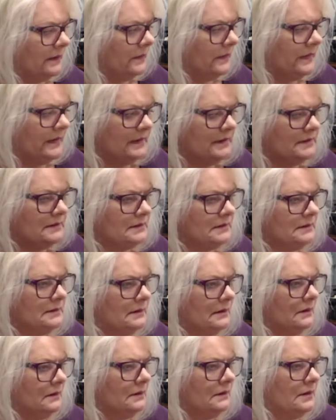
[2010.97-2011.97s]
piece
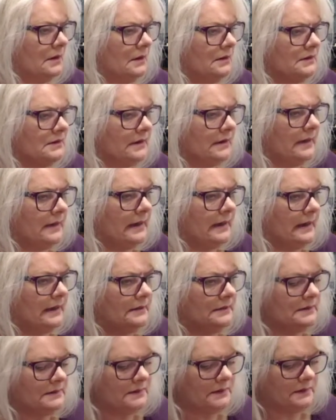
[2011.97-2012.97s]
glued onto that.
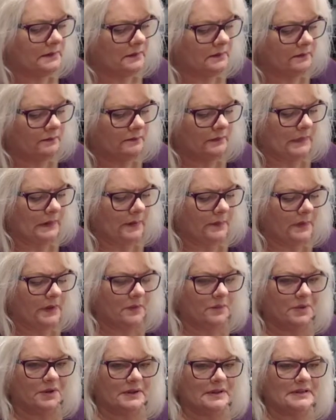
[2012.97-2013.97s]
So I'm going to
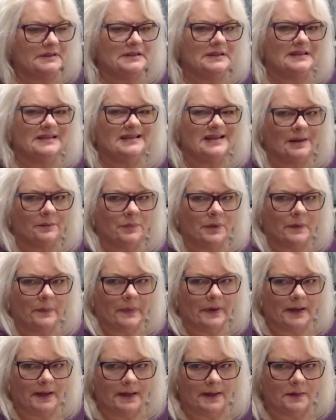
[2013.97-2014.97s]
put these in separate
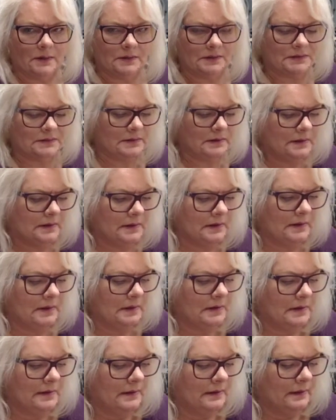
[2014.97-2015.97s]
piles.
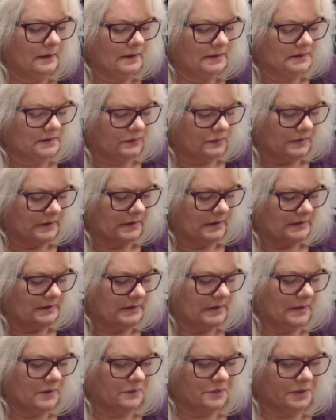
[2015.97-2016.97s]
This one is a
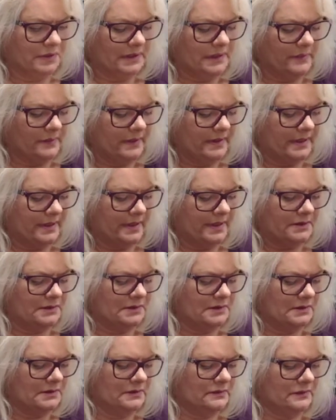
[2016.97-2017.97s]
complete page.
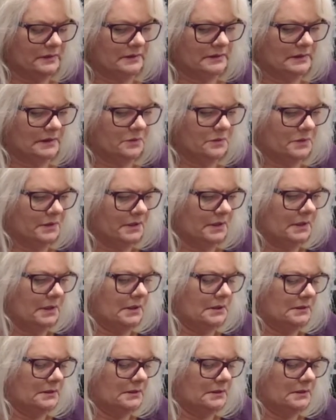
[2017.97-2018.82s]
This one is complete.